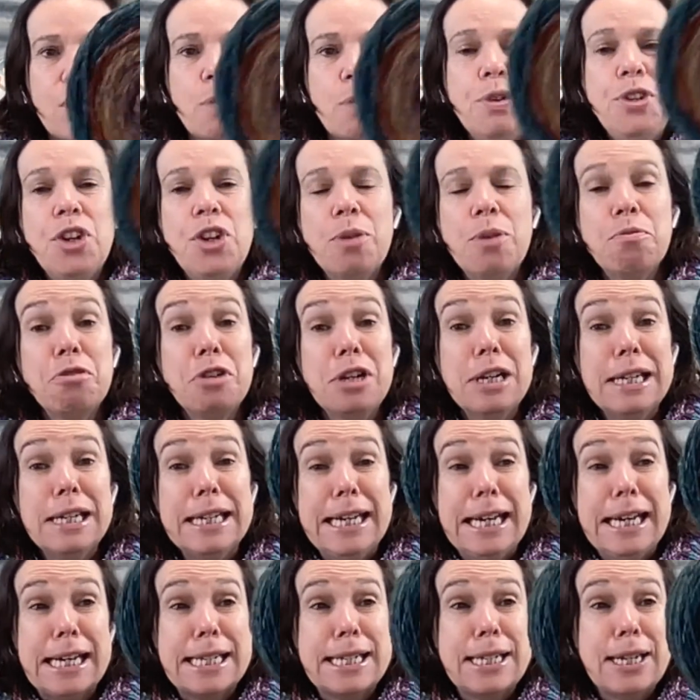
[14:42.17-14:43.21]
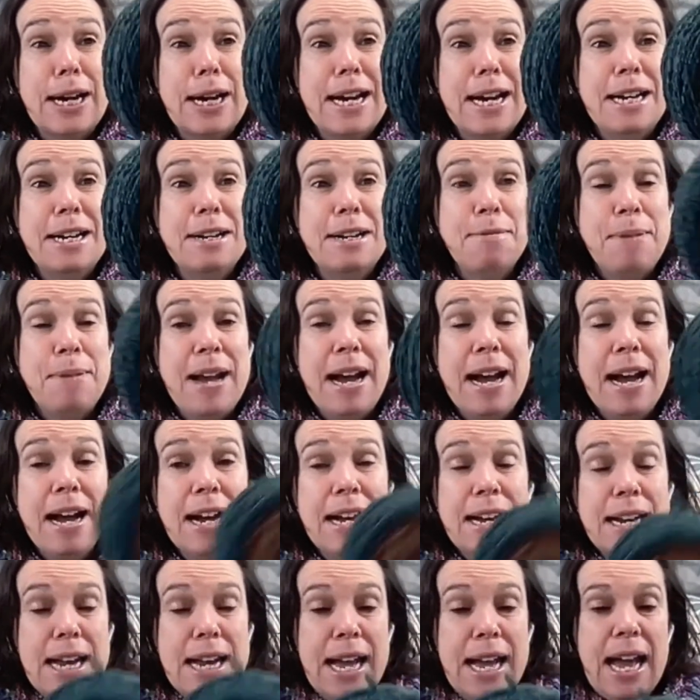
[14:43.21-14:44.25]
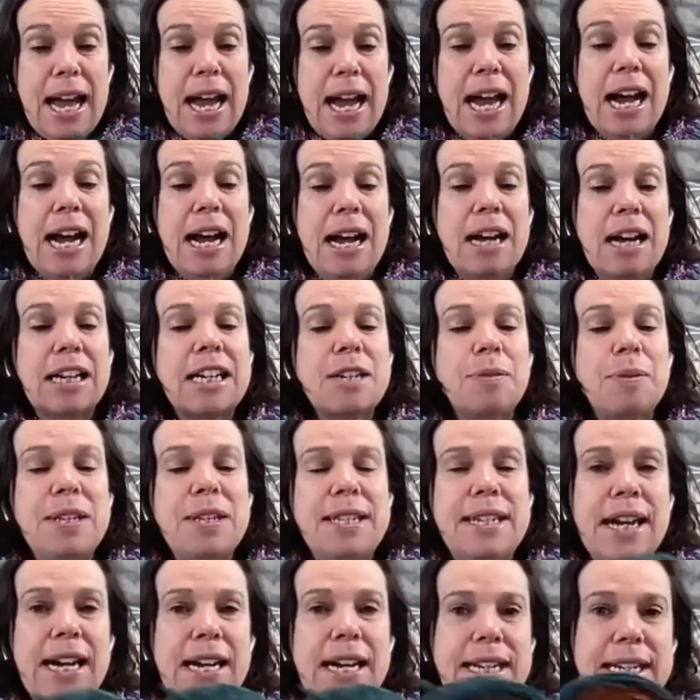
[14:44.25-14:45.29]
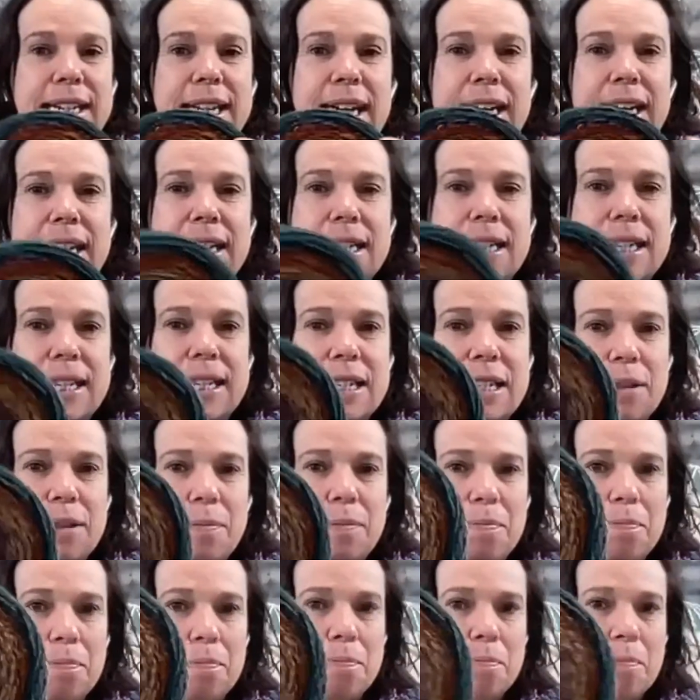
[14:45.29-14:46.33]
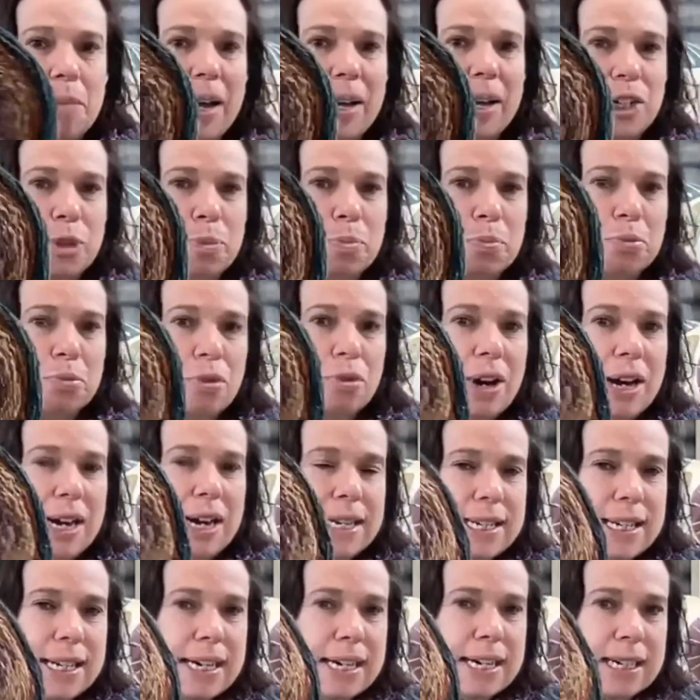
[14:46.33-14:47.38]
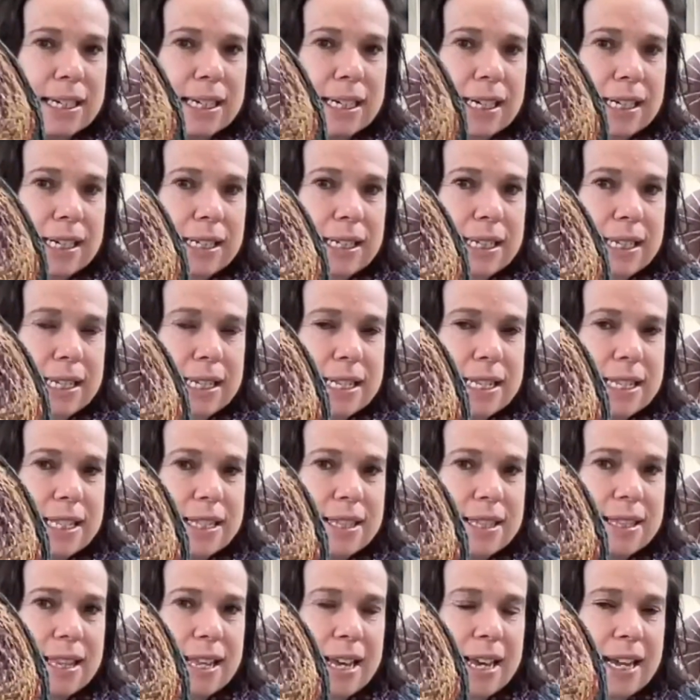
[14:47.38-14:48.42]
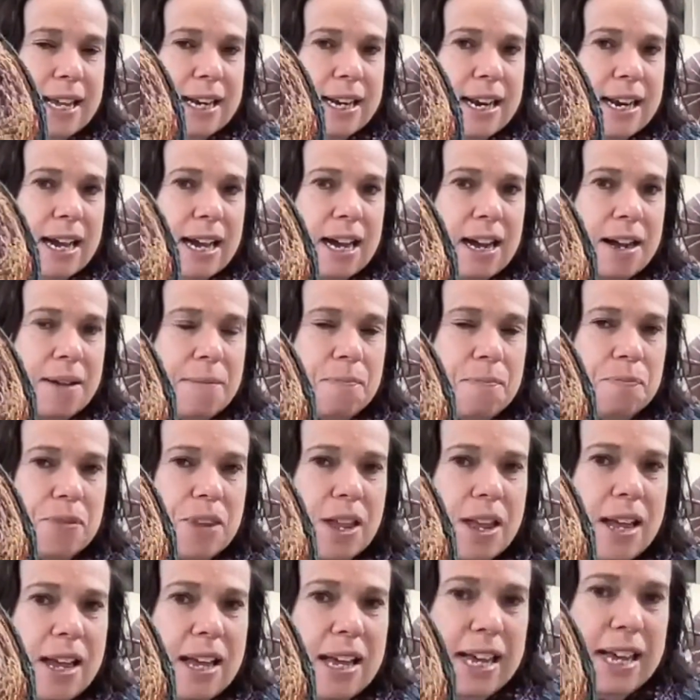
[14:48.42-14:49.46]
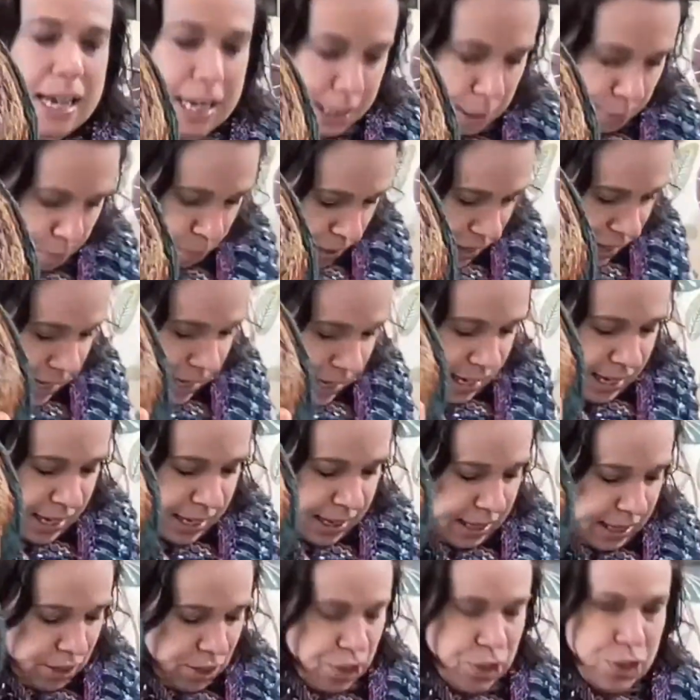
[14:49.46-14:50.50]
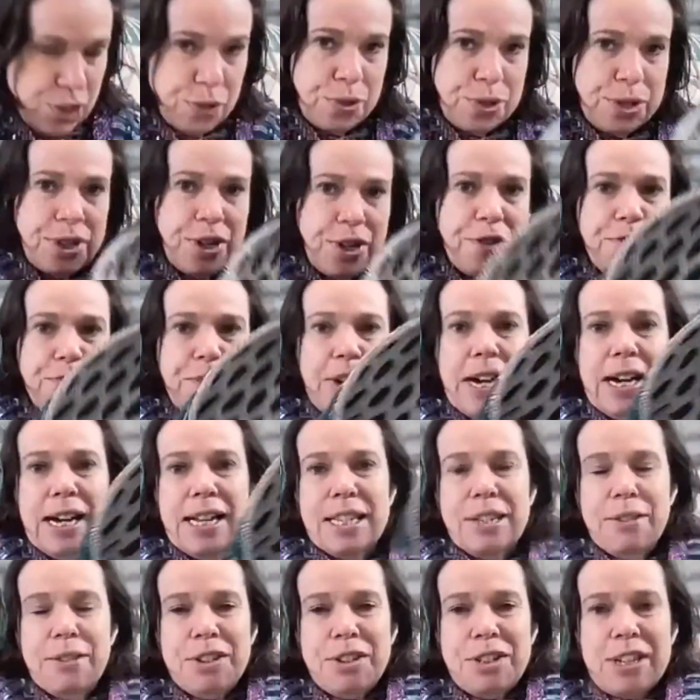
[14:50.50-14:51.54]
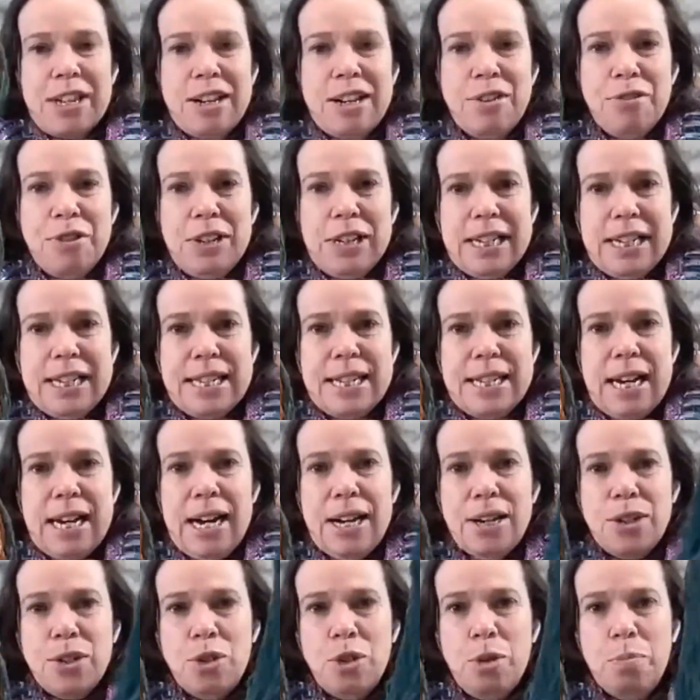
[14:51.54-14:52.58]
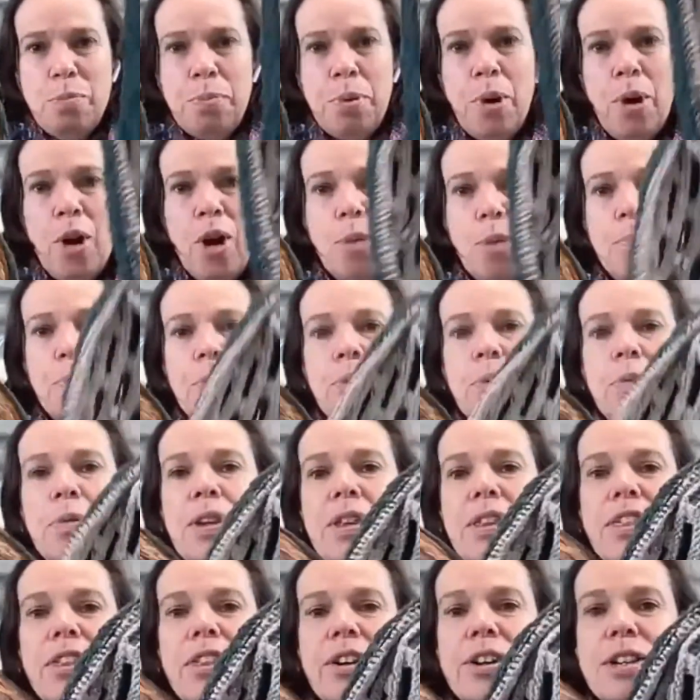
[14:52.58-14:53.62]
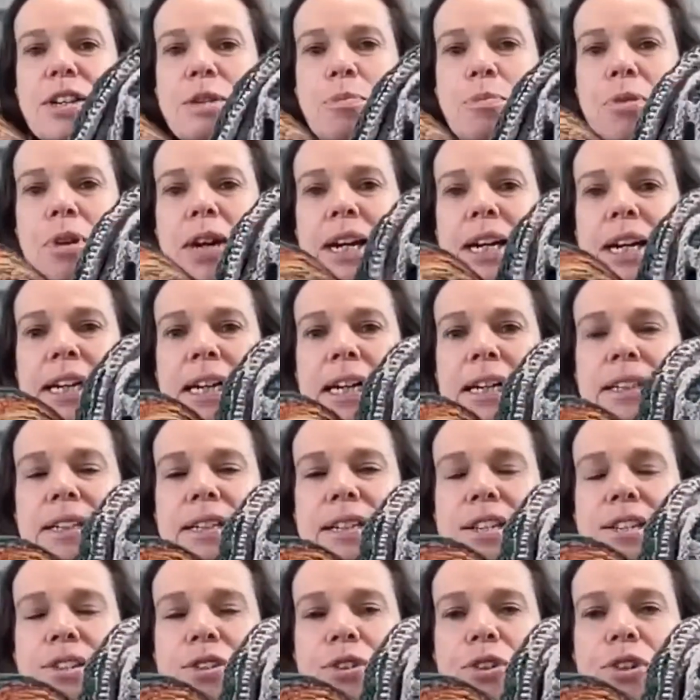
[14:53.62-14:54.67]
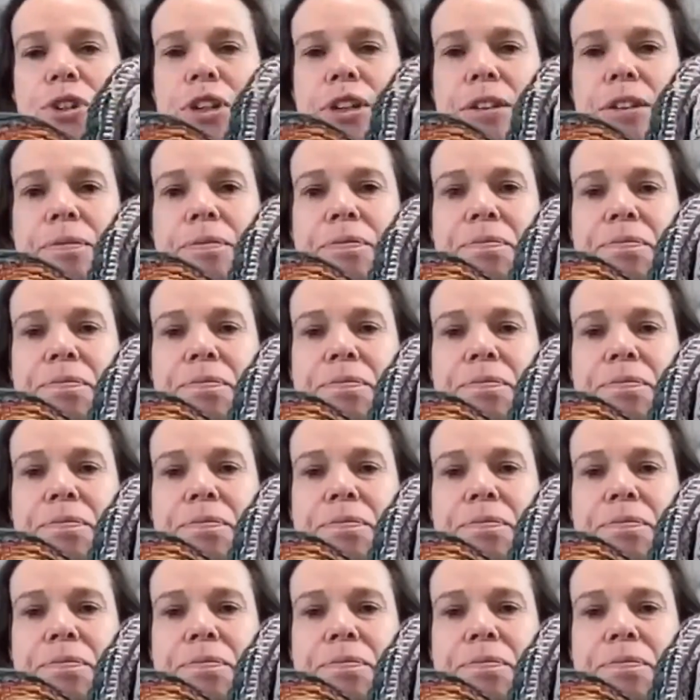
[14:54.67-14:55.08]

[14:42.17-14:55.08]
which I'm really excited about because we start to get into some much brighter colours than has been in this shawl so far. So it's going to really start to pop with those bright colours through.